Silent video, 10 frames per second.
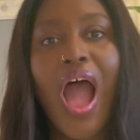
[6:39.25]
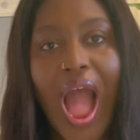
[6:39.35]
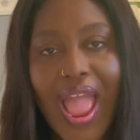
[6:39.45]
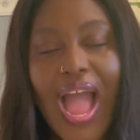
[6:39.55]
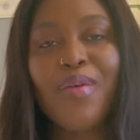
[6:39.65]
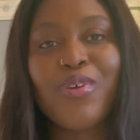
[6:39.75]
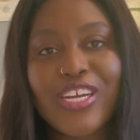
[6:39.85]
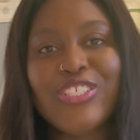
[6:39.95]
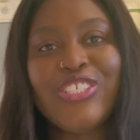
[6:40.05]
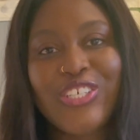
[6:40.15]
I am
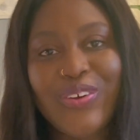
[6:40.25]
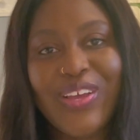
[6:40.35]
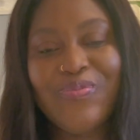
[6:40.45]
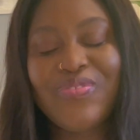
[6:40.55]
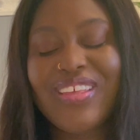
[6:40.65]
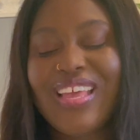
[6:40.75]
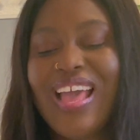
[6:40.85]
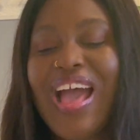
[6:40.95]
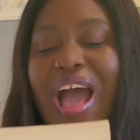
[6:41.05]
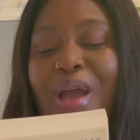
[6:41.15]
going to do it.
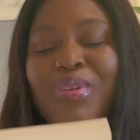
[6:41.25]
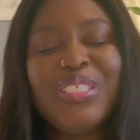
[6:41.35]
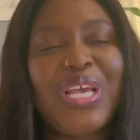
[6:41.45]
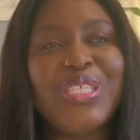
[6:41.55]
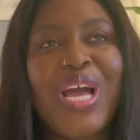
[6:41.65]
It says